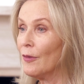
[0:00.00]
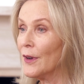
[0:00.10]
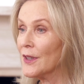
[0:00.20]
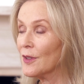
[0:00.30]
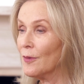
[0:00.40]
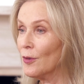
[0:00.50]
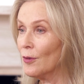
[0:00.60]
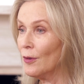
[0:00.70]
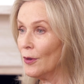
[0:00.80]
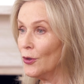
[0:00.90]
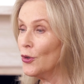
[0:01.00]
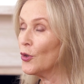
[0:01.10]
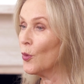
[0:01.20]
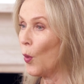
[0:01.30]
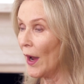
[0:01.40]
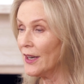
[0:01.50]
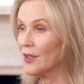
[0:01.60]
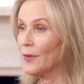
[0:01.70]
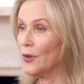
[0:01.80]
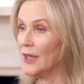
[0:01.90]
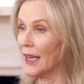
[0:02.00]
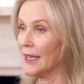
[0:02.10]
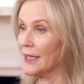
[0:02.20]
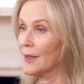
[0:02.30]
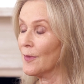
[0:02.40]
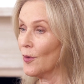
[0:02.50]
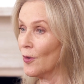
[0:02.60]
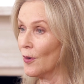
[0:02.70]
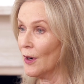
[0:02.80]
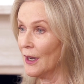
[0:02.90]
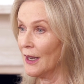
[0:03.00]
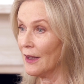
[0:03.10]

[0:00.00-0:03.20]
First of all, you should wait a few days for